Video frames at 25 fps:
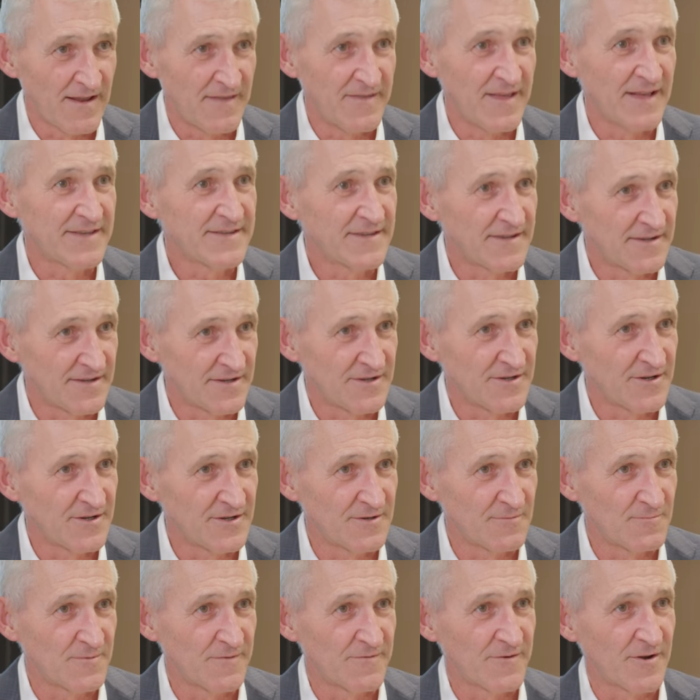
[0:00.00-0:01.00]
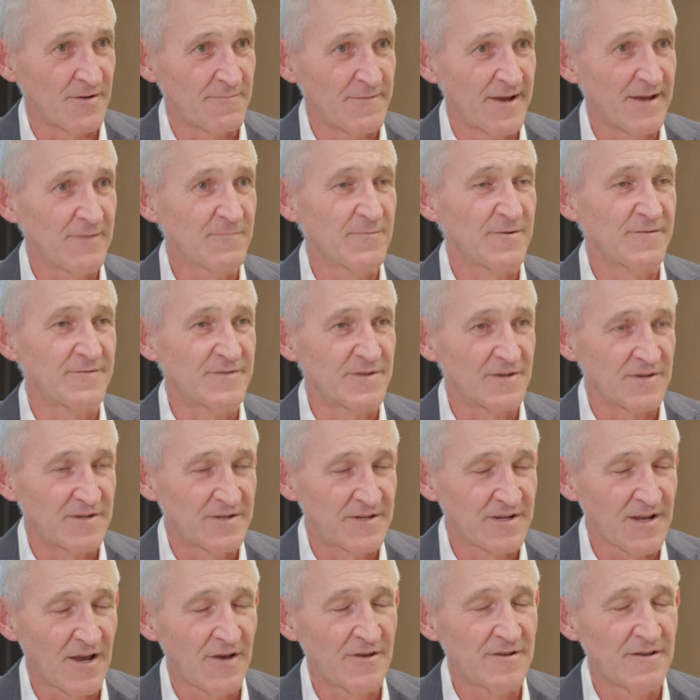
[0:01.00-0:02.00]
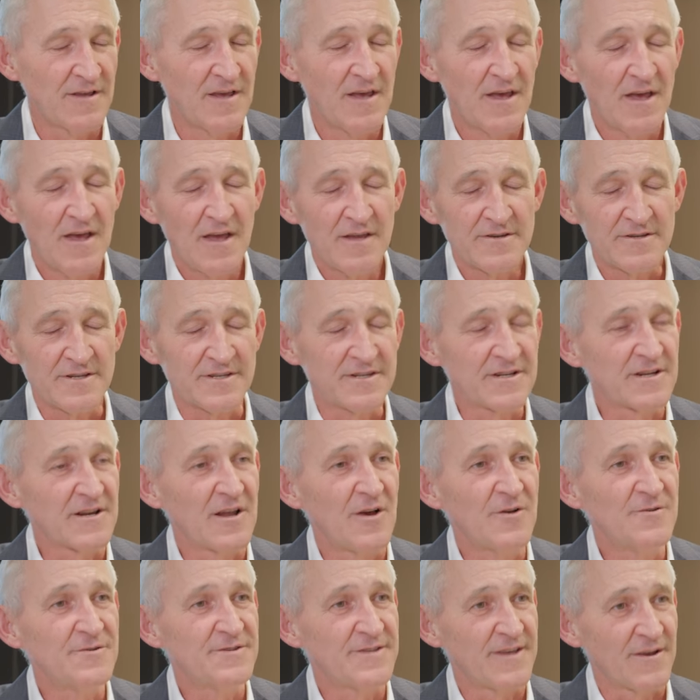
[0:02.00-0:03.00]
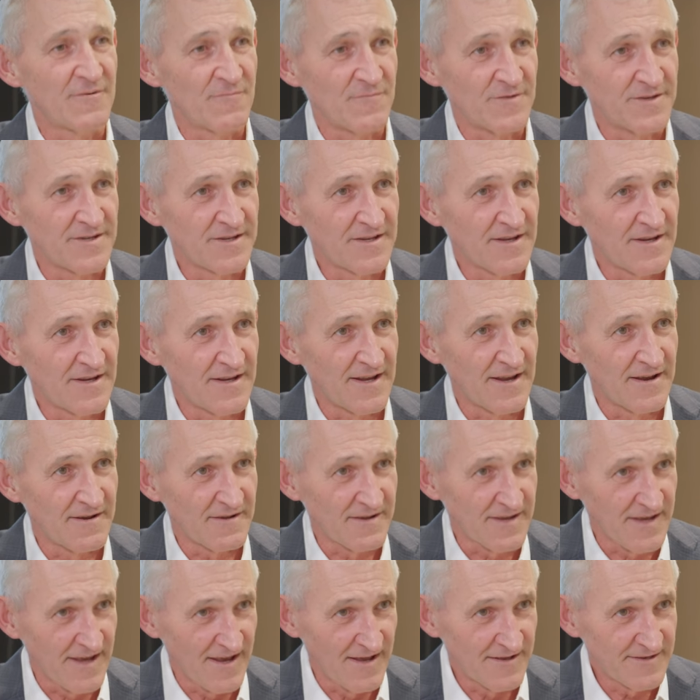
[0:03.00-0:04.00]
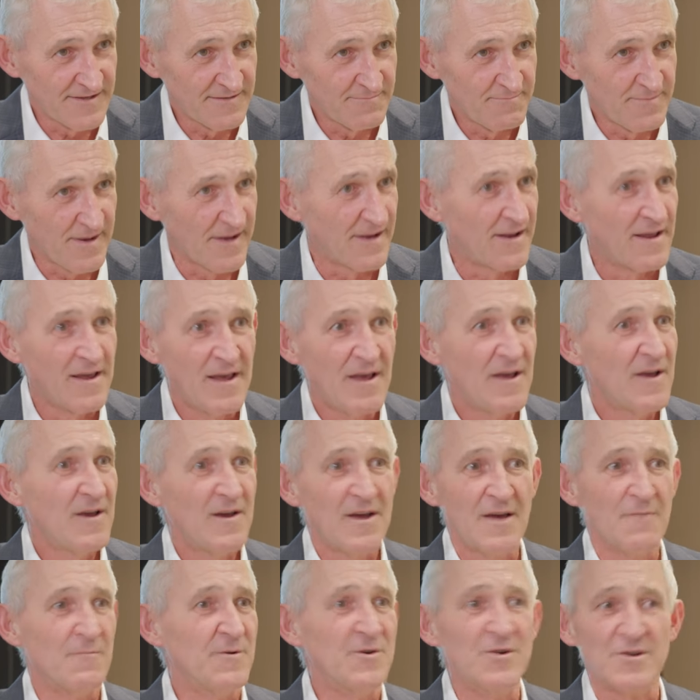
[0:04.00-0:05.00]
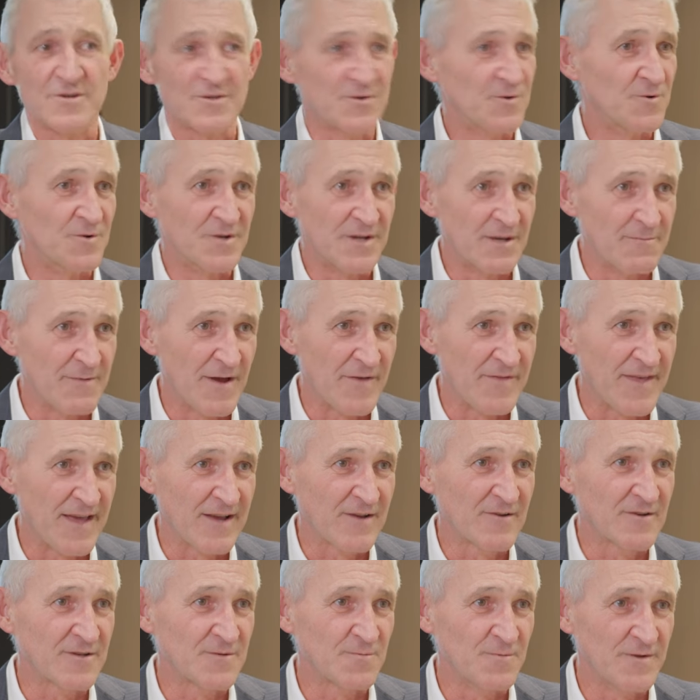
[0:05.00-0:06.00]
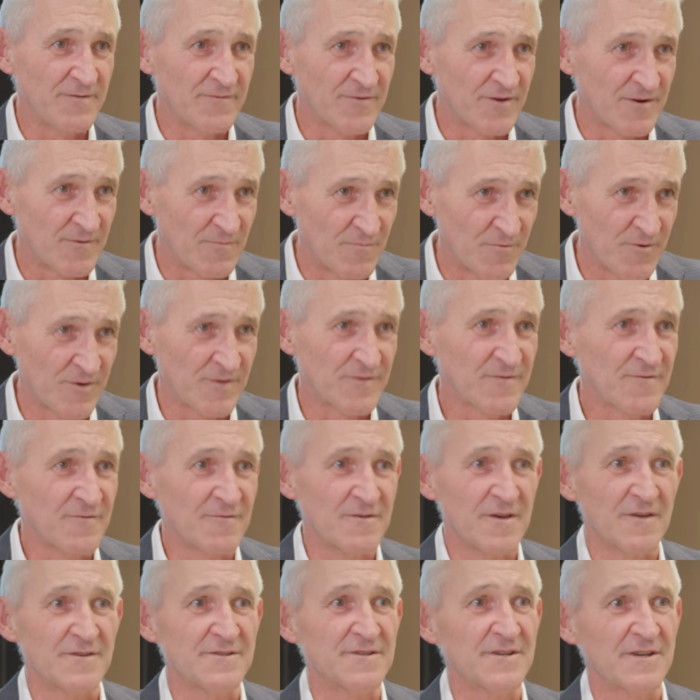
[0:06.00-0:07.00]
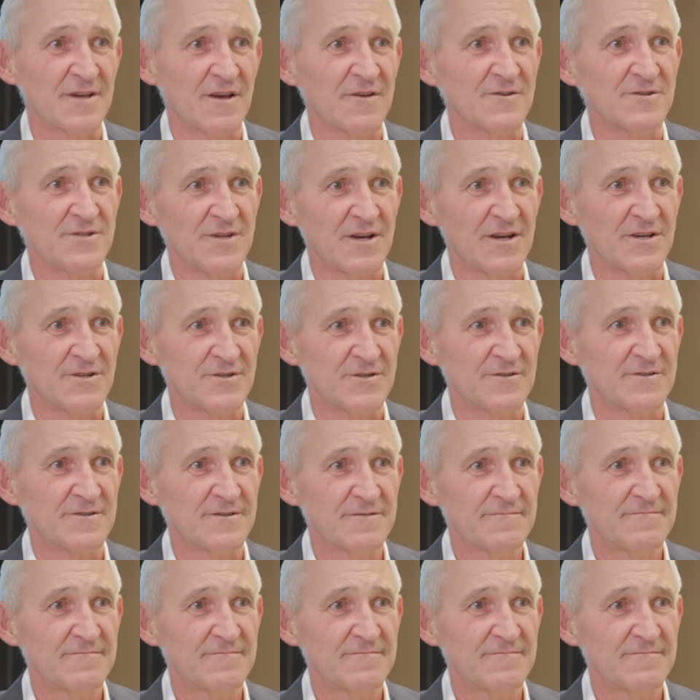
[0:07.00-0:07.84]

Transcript: And that's a decision we've got to make. We've disco- disclosed that risk in our accounts, but and we're not talking about that because we've got to work through those negotiations.